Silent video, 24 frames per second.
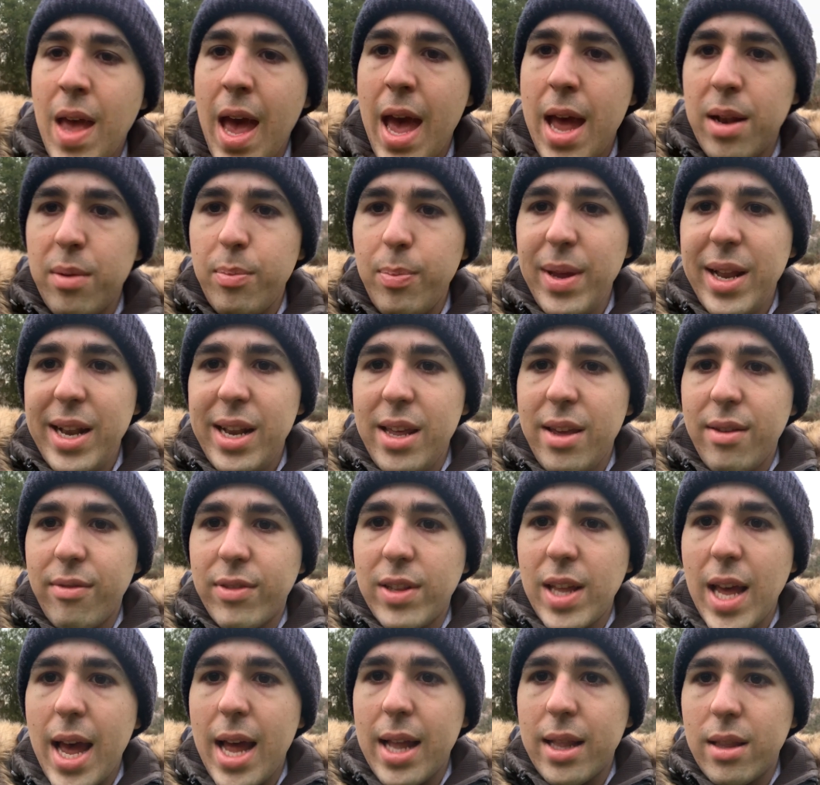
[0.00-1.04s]
and
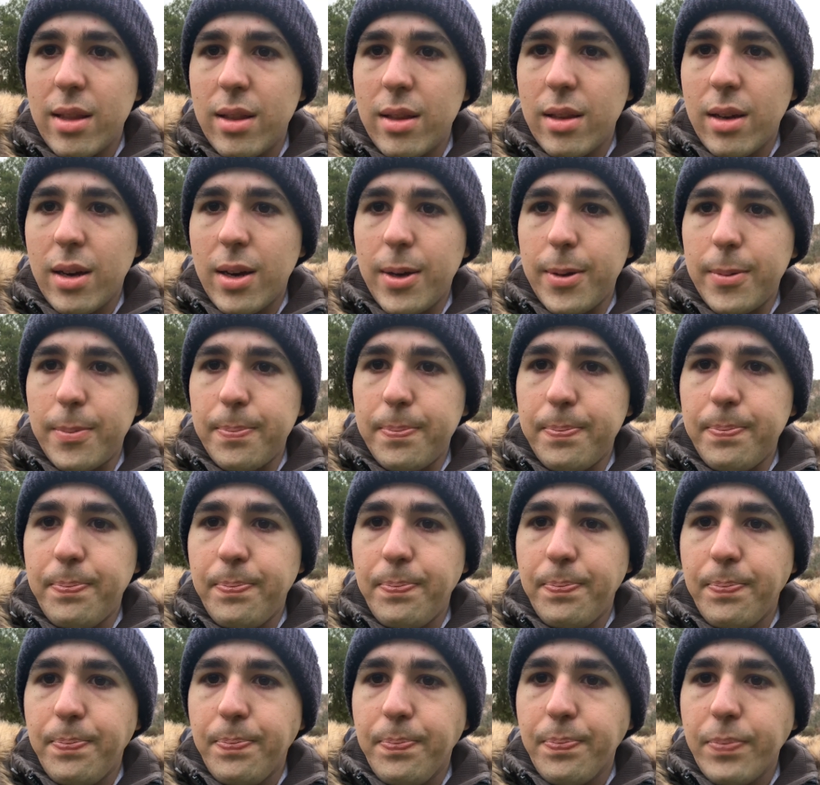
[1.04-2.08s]
believe that
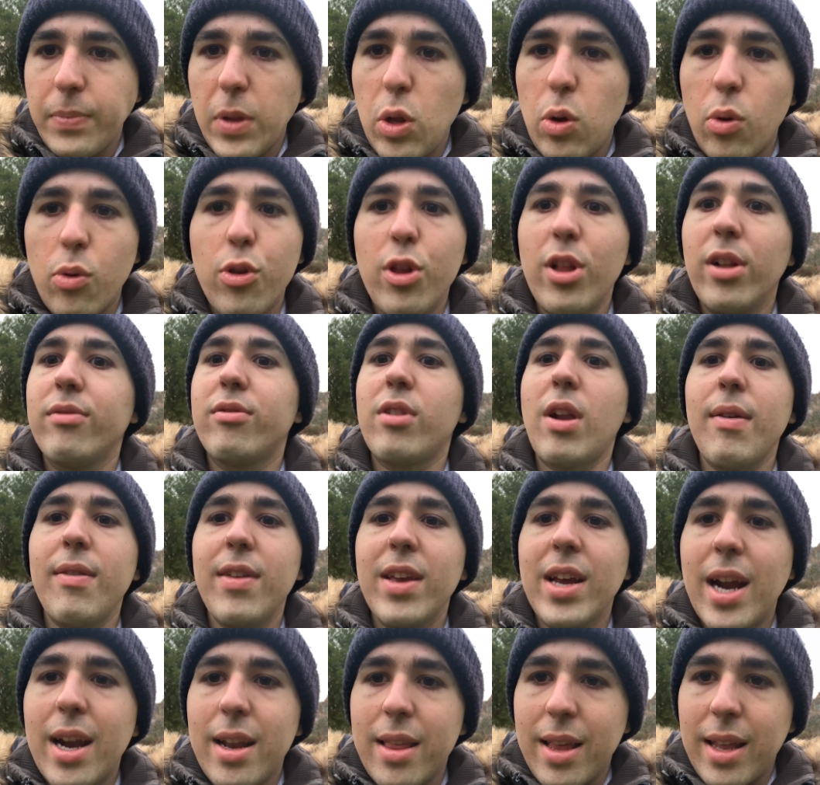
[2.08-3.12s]

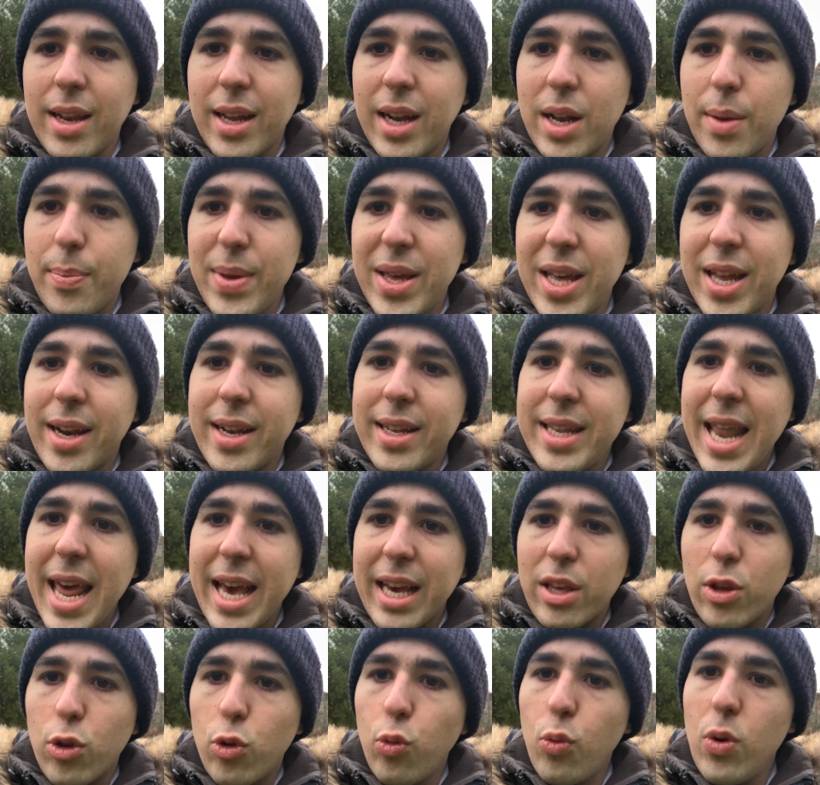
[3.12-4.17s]
self-driving cars are gonna appear
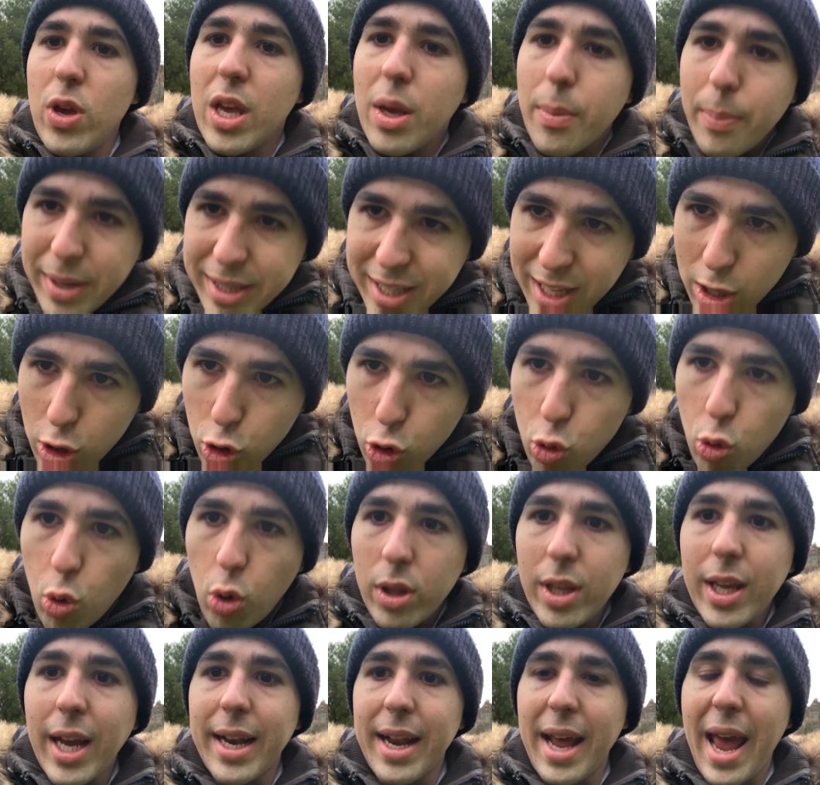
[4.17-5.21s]
next week, but it's
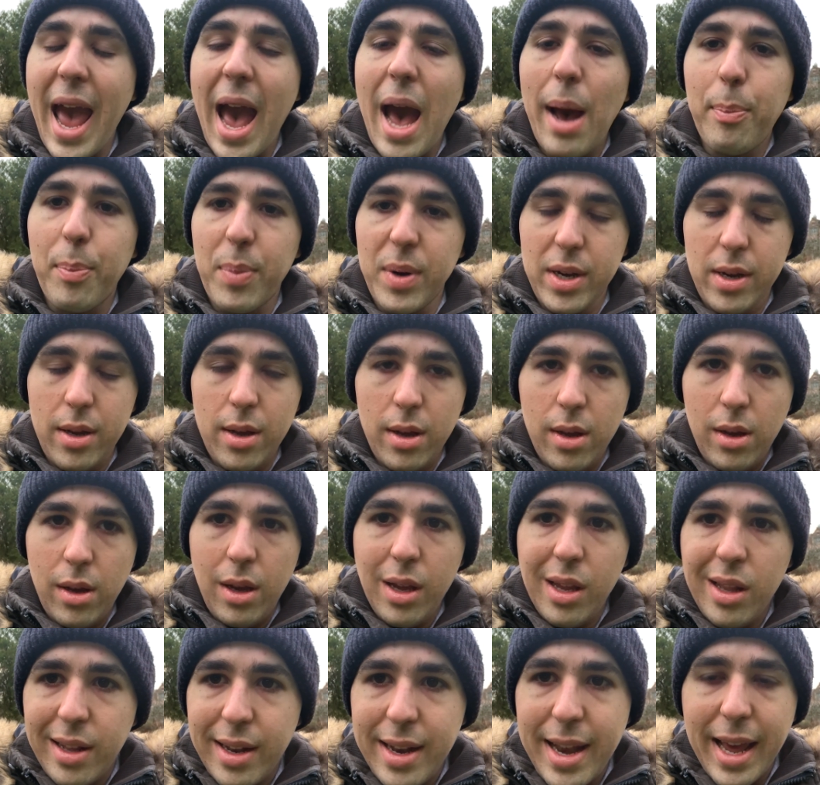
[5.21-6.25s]
not gonna happen
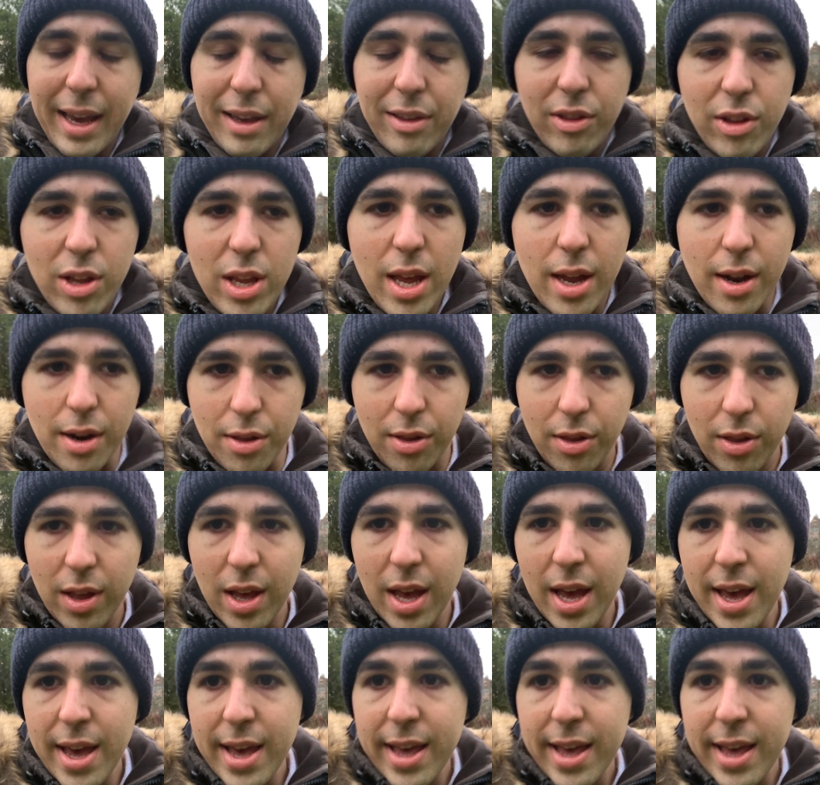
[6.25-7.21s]
in the next years.